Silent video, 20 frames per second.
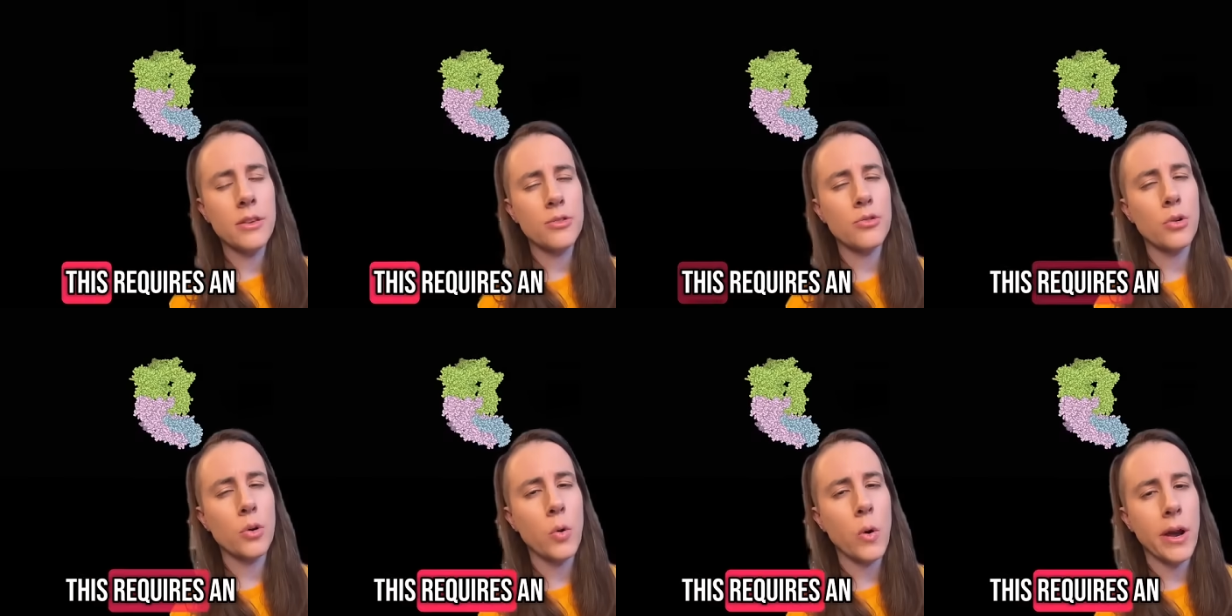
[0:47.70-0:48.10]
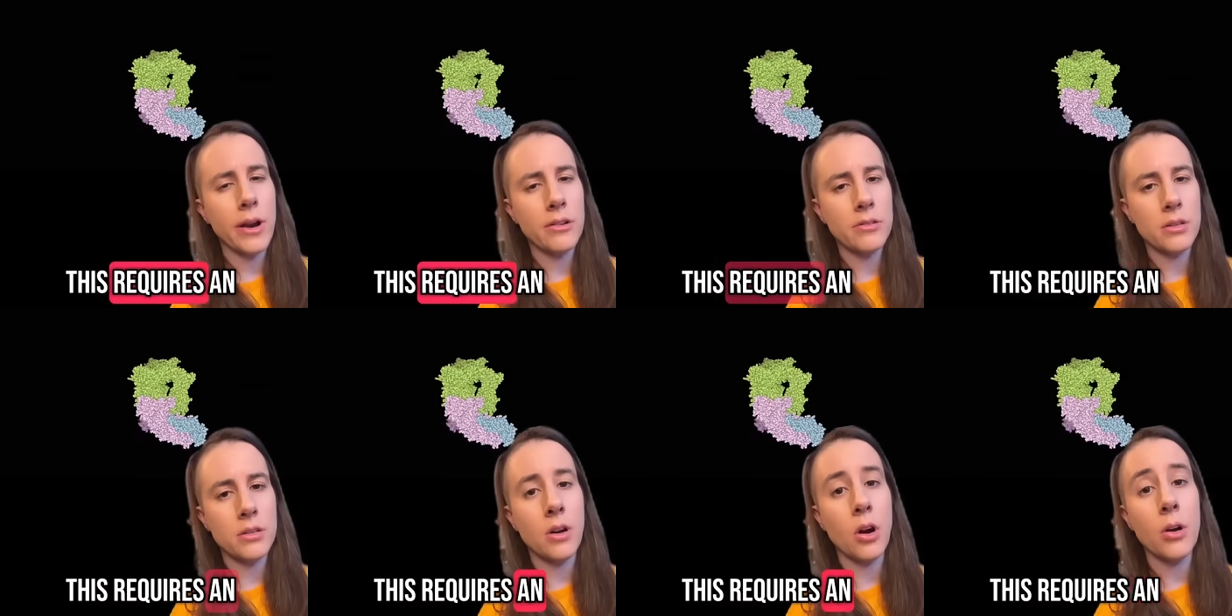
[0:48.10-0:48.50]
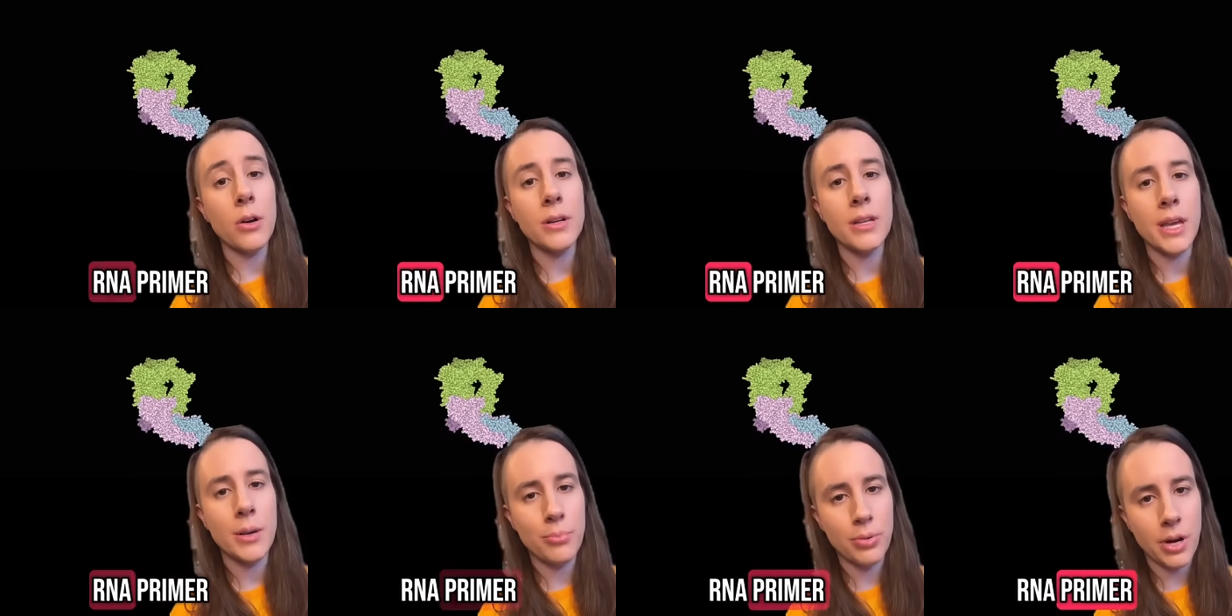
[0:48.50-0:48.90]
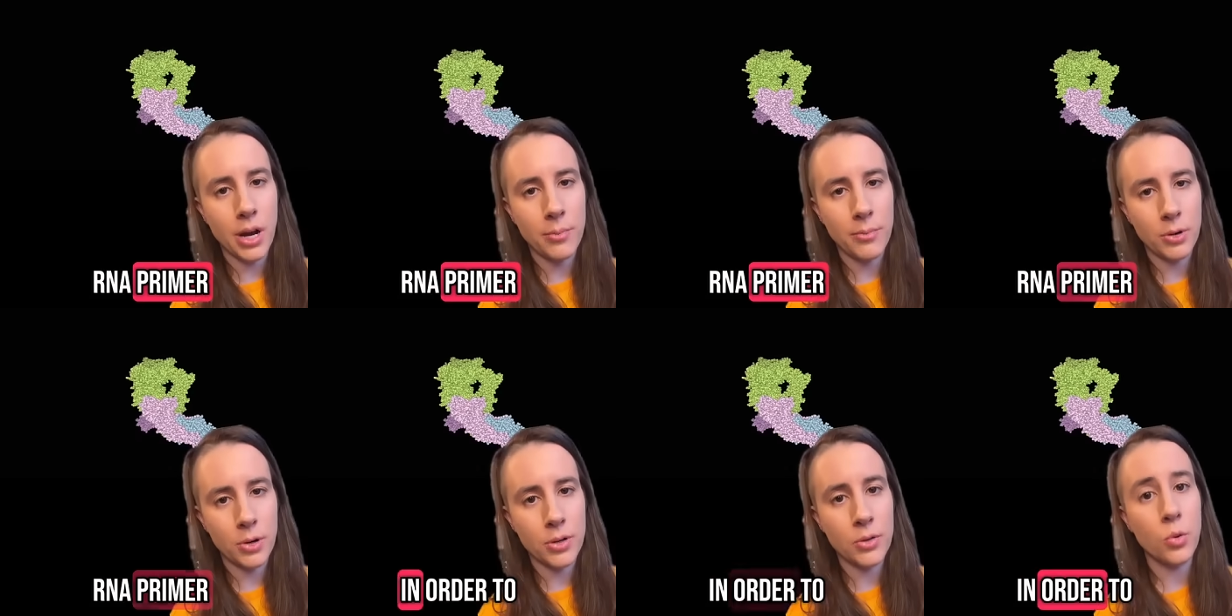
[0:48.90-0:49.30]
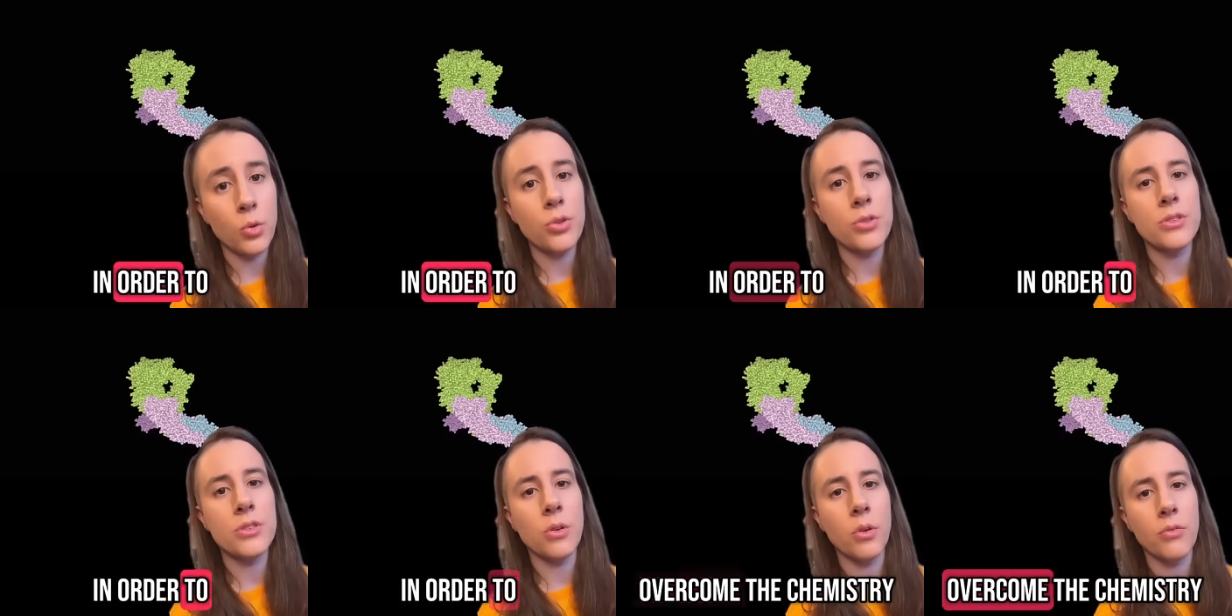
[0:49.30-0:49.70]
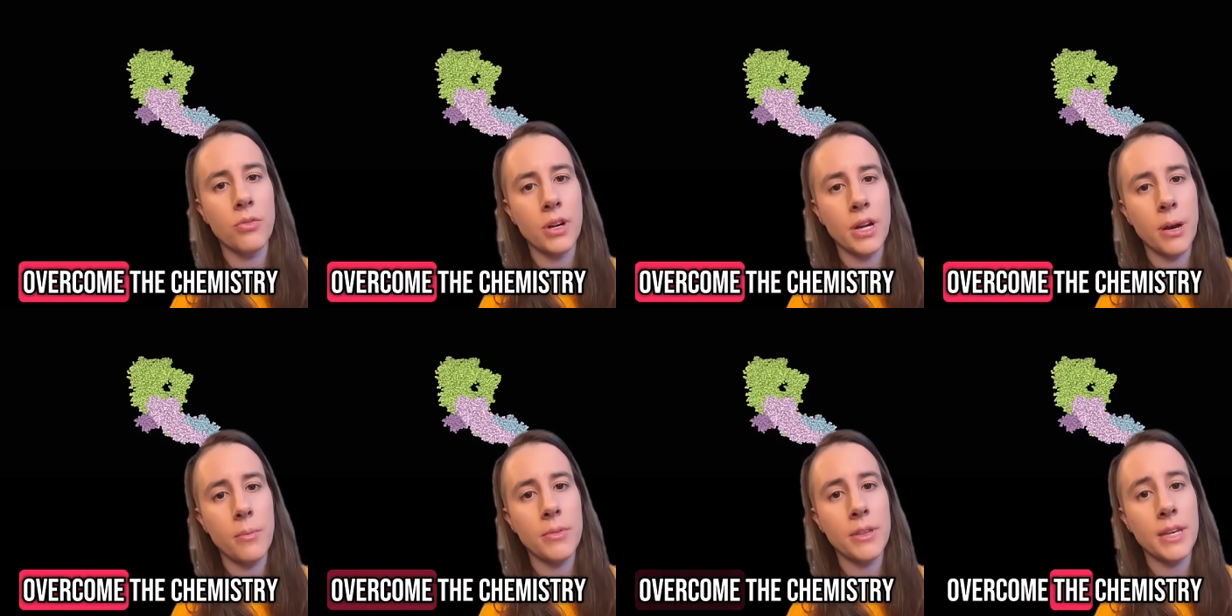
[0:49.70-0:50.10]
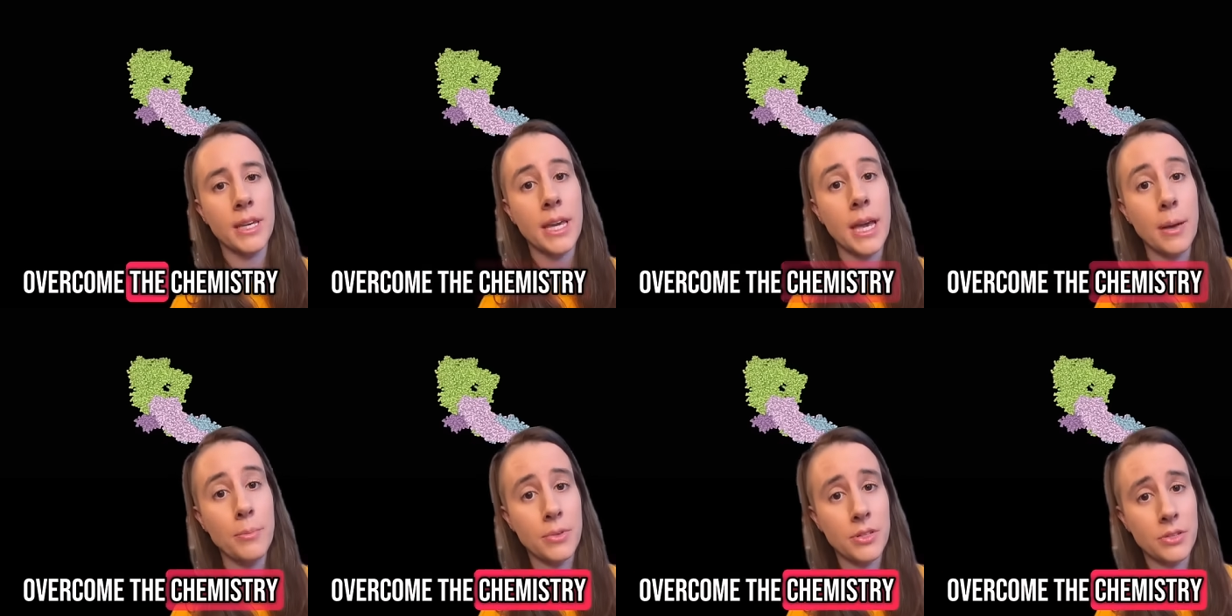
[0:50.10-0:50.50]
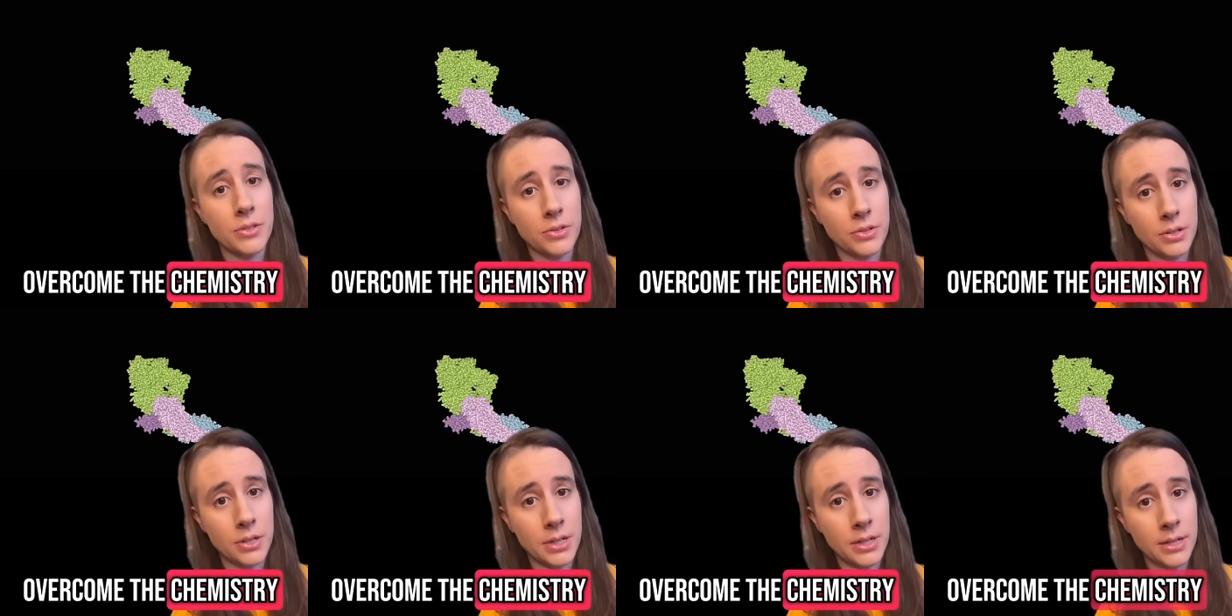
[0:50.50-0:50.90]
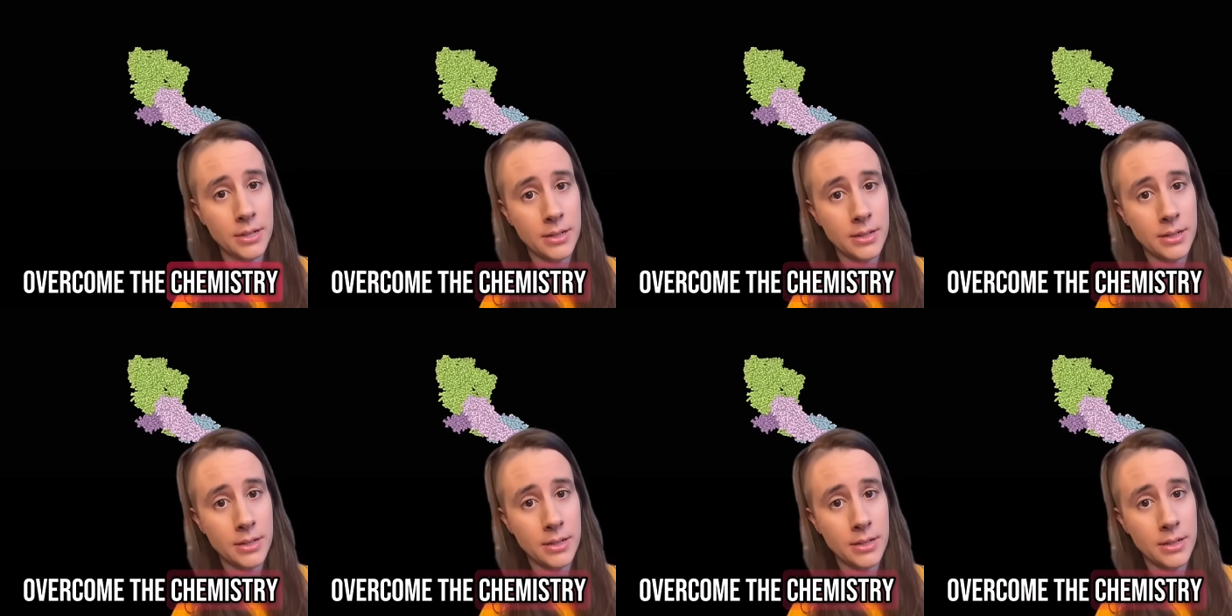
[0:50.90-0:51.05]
requires an RNA primer in order to overcome the chemistry